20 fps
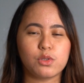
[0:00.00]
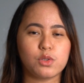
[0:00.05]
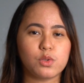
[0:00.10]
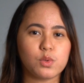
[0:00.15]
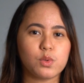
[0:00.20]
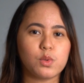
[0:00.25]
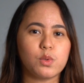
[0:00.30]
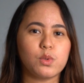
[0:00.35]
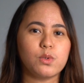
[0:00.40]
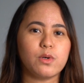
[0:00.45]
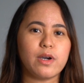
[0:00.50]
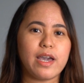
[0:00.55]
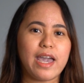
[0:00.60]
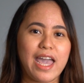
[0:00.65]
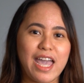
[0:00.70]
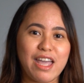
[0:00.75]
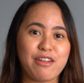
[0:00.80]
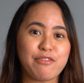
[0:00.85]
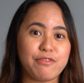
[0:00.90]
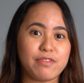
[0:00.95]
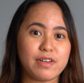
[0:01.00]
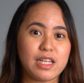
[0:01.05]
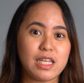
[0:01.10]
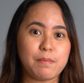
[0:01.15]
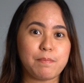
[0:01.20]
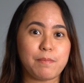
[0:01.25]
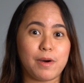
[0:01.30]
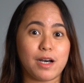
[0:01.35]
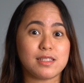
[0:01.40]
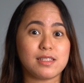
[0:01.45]
to
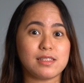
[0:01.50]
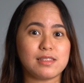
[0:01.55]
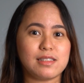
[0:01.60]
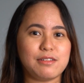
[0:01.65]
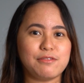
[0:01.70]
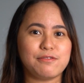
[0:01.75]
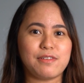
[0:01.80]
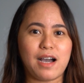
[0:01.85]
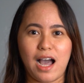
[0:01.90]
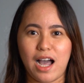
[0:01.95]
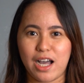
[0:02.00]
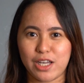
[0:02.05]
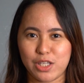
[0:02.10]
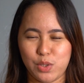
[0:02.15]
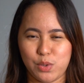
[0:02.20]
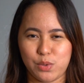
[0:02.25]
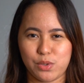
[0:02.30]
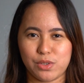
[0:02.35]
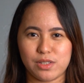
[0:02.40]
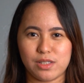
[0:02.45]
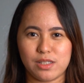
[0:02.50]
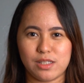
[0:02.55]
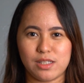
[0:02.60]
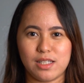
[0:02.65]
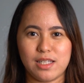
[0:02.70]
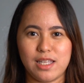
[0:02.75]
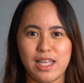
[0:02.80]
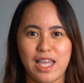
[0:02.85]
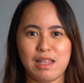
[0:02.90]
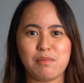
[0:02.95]
every positive ion
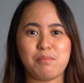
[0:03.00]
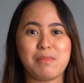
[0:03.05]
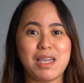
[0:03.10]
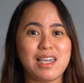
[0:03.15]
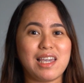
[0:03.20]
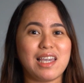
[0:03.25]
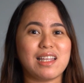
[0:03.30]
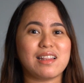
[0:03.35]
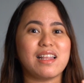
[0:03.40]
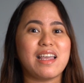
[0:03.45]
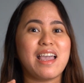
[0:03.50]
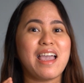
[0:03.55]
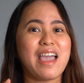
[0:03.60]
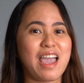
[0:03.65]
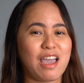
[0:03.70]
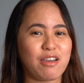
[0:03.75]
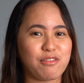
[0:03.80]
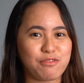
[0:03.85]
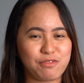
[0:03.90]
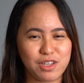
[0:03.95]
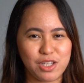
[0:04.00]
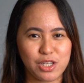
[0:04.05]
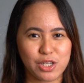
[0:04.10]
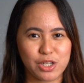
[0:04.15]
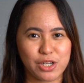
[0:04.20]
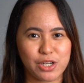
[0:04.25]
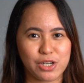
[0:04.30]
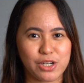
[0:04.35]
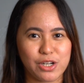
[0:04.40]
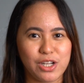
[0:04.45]
and make it
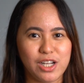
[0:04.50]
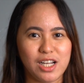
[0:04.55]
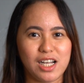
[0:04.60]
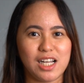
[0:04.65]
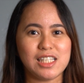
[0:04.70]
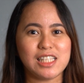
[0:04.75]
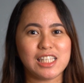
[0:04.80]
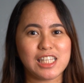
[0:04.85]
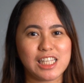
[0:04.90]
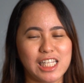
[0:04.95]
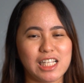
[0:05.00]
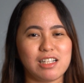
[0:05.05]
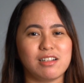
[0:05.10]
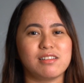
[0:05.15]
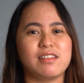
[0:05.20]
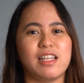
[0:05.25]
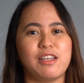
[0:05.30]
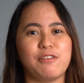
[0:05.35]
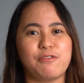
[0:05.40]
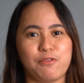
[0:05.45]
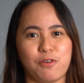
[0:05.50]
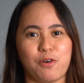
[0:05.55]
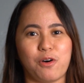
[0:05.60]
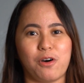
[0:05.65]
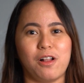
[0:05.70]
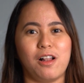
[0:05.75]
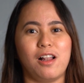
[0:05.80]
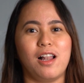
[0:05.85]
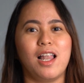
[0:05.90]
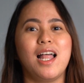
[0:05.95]
heavier until they
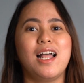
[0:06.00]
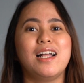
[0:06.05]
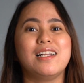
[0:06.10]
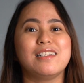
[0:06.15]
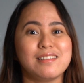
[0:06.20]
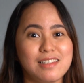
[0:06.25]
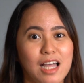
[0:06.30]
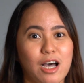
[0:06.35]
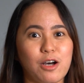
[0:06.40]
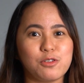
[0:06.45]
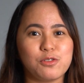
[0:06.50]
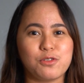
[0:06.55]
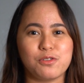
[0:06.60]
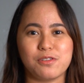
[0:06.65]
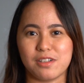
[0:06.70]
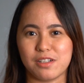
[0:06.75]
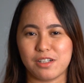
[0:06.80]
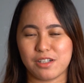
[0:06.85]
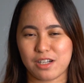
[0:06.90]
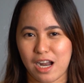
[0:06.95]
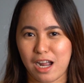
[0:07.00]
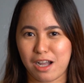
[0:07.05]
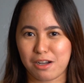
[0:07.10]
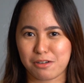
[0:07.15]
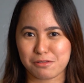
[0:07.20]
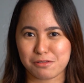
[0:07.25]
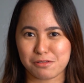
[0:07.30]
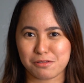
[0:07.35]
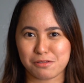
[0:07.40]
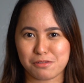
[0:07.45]
fall down to the
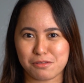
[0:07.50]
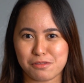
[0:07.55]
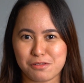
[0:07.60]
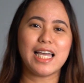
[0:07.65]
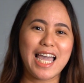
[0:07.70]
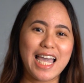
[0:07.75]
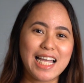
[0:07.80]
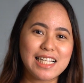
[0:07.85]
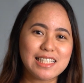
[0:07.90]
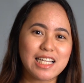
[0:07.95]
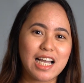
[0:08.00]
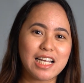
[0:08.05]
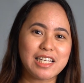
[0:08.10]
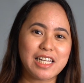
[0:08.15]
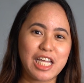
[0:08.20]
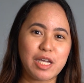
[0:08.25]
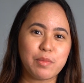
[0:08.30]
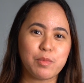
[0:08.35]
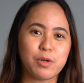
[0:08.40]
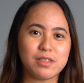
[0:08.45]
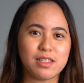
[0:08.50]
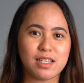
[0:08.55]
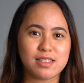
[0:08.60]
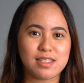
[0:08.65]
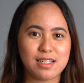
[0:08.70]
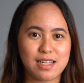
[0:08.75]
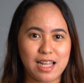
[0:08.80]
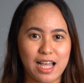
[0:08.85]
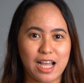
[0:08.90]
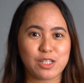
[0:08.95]
ground. And unable na
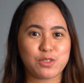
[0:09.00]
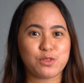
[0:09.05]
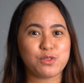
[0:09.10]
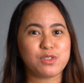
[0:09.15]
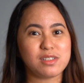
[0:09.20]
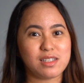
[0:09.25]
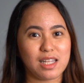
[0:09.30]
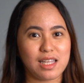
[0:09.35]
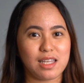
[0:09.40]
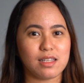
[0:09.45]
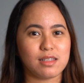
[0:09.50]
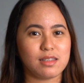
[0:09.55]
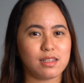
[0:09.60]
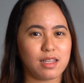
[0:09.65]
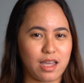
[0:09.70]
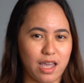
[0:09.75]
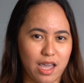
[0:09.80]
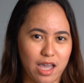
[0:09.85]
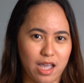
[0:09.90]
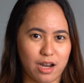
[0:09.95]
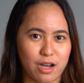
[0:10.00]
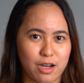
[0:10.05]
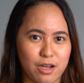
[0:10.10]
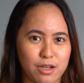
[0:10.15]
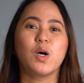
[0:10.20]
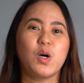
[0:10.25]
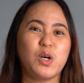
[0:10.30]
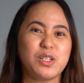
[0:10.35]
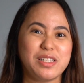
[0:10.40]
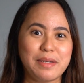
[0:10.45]
sila to stay in the air.
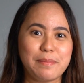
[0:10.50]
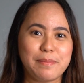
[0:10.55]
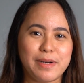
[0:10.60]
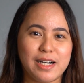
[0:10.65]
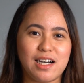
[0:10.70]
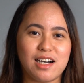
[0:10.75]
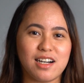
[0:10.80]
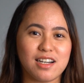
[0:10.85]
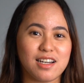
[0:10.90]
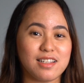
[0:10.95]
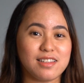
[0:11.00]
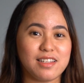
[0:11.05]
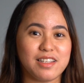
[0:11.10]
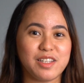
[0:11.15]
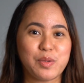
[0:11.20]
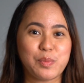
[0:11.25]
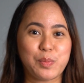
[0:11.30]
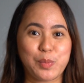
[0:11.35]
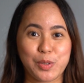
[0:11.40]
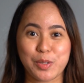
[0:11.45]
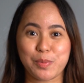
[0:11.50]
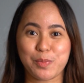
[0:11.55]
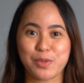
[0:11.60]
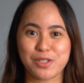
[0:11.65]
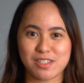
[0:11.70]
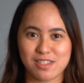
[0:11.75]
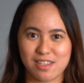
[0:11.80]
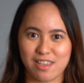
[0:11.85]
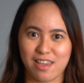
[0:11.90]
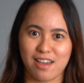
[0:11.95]
O diba, ang ganda ng
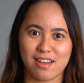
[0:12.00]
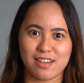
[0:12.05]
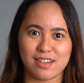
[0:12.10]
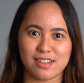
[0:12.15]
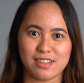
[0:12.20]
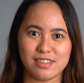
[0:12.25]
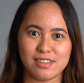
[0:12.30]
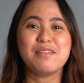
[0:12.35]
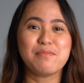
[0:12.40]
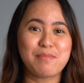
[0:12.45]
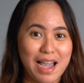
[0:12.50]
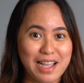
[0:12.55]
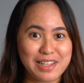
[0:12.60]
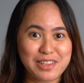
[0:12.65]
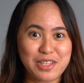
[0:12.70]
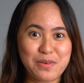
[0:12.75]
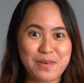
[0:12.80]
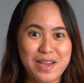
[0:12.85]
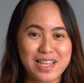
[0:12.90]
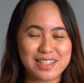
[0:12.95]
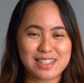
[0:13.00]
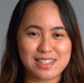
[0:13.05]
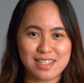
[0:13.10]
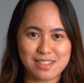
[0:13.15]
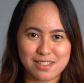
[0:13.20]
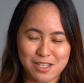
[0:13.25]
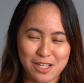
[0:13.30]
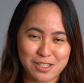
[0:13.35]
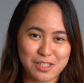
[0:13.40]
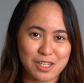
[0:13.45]
purpose niya. By the way, this
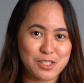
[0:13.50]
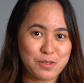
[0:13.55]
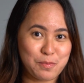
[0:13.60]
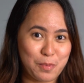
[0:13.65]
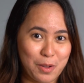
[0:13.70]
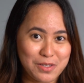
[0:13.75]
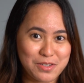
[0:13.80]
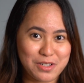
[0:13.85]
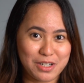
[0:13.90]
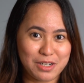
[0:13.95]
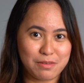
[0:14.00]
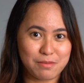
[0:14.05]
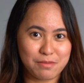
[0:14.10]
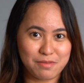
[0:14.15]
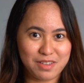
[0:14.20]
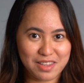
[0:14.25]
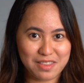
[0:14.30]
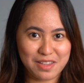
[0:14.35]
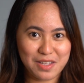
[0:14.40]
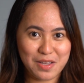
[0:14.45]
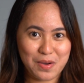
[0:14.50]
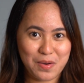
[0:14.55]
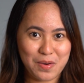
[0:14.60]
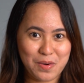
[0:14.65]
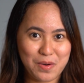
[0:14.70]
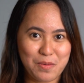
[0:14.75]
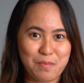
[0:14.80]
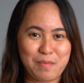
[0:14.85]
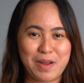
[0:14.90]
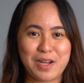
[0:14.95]
is not a sponsored
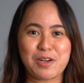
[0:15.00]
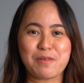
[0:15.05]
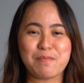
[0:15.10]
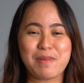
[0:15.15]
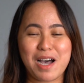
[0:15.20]
video, pero